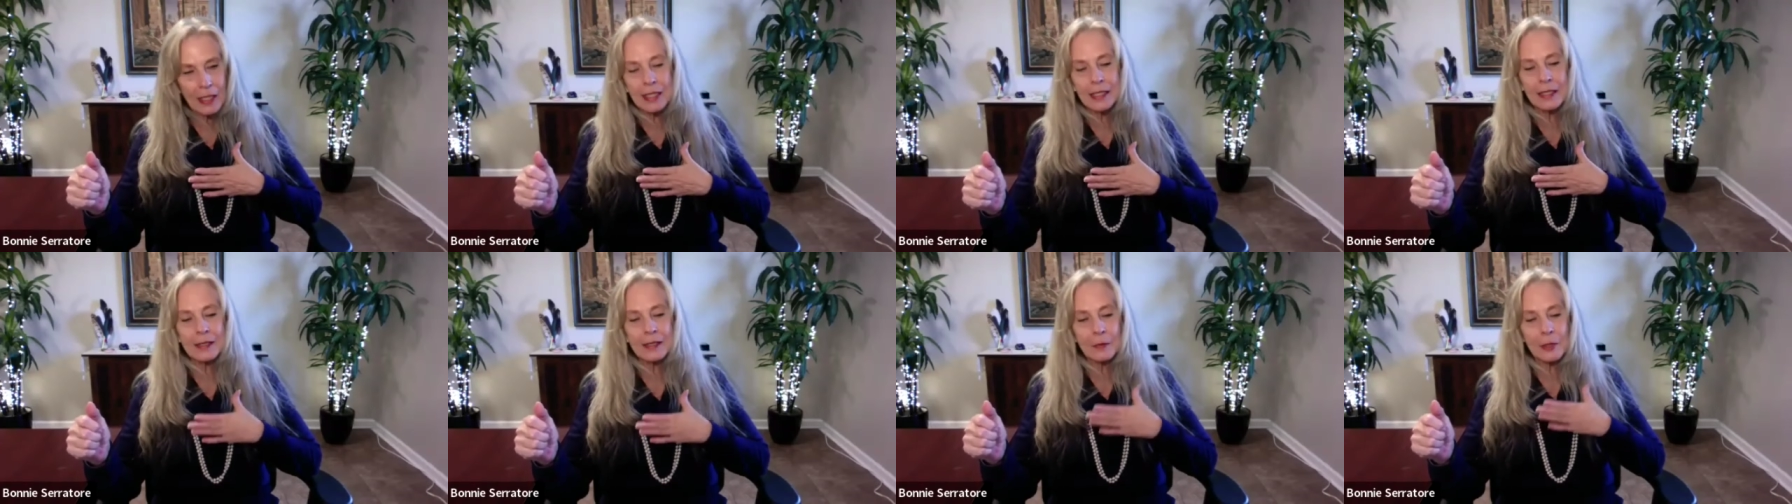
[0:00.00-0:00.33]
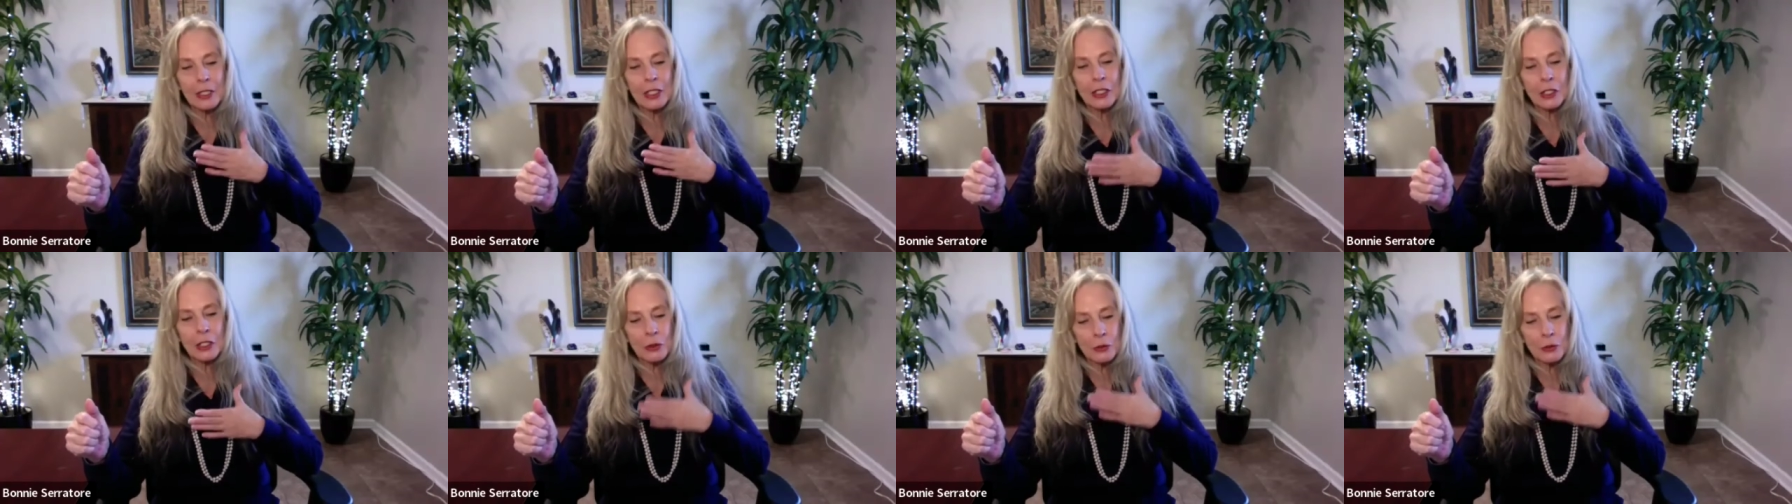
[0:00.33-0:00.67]
Because
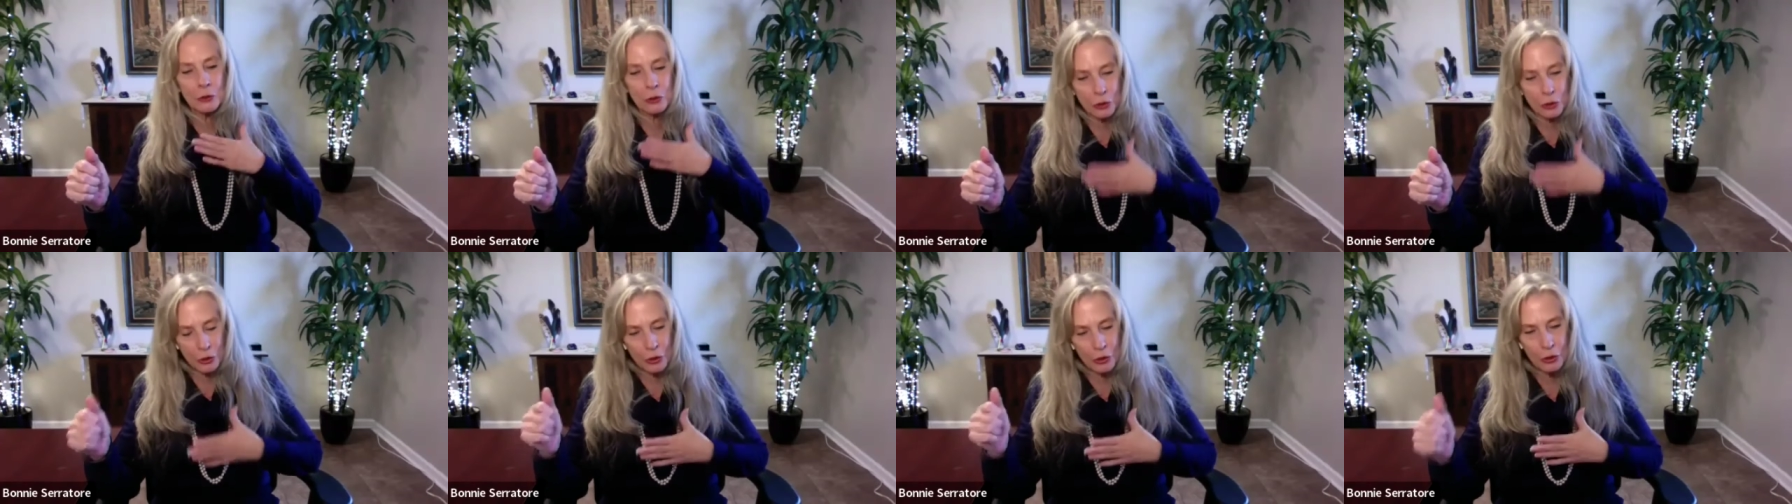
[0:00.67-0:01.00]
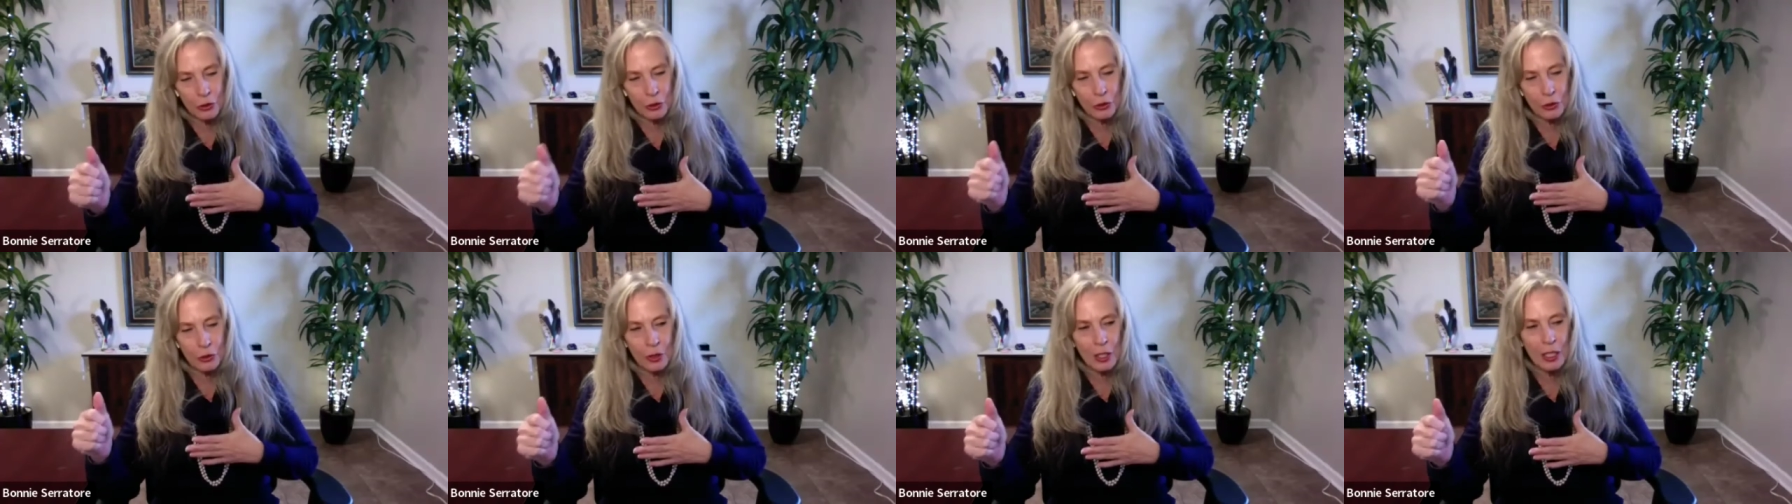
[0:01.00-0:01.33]
when you
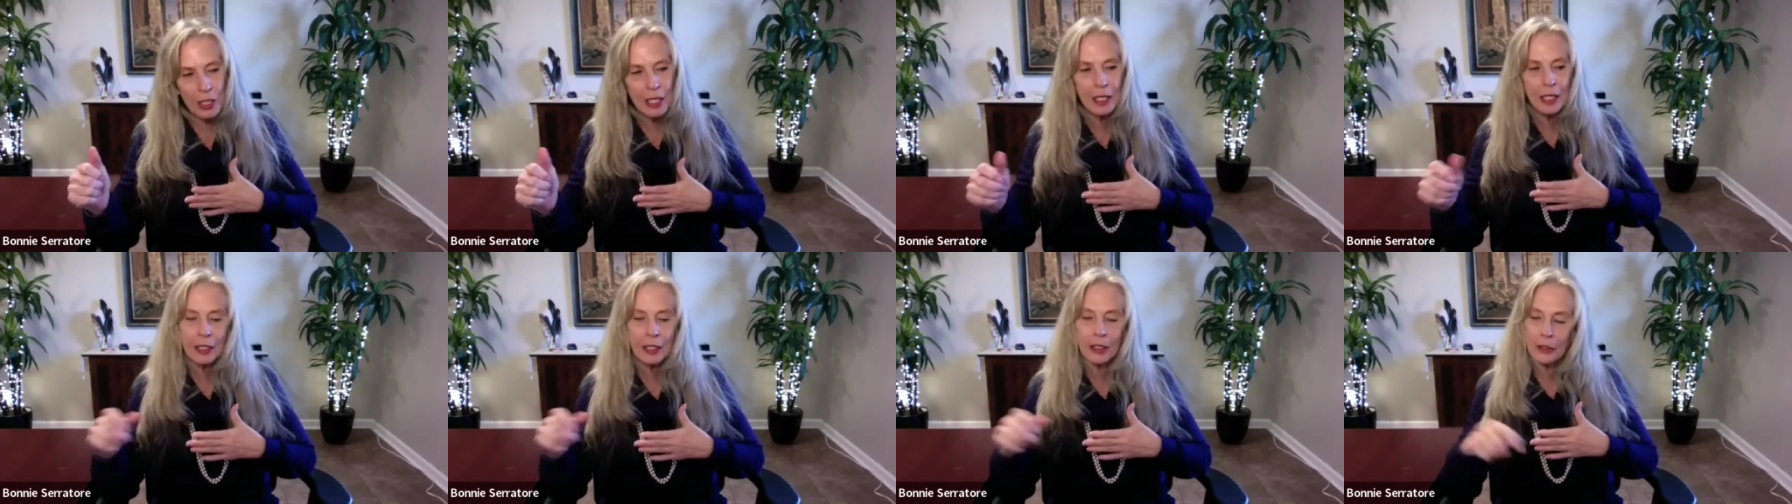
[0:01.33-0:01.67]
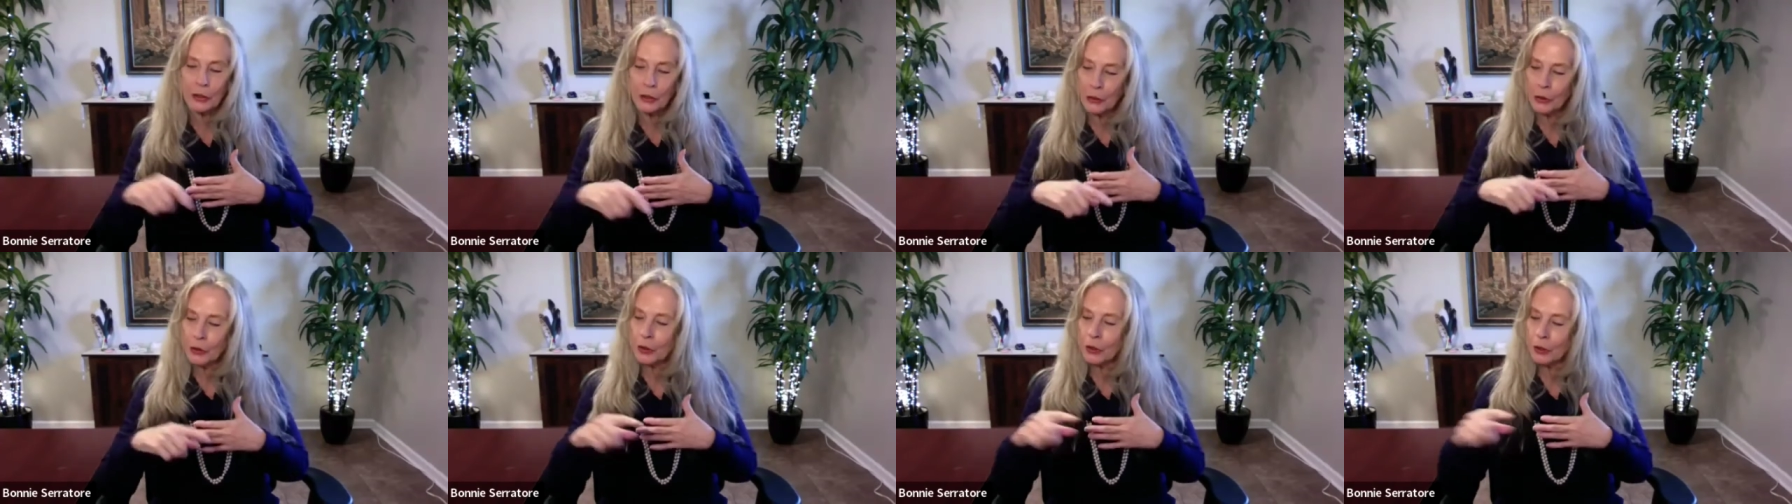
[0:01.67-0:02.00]
do,
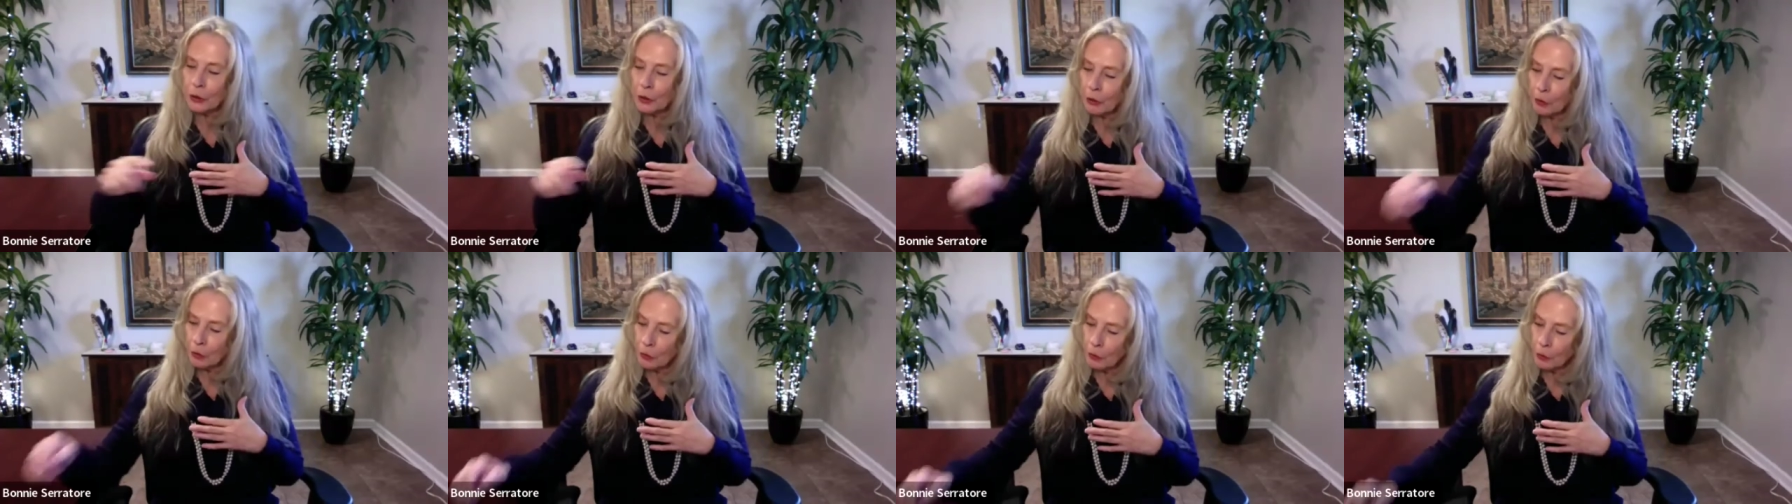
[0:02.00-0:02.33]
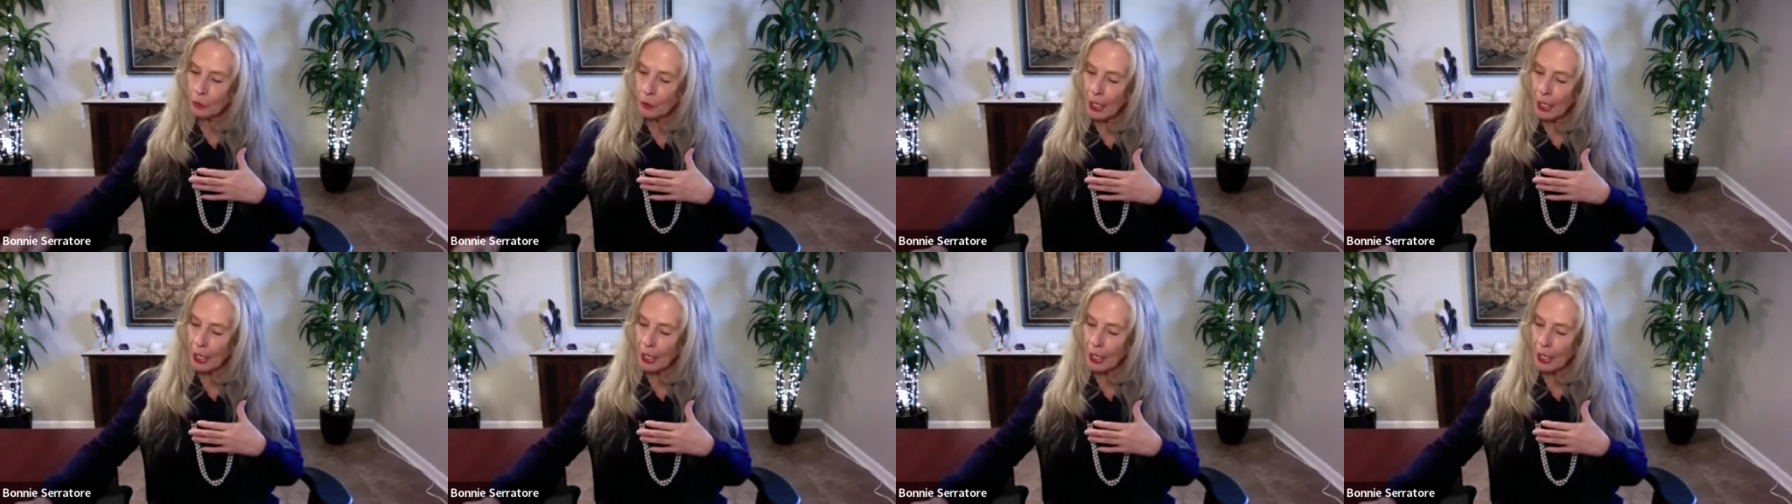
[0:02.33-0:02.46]
your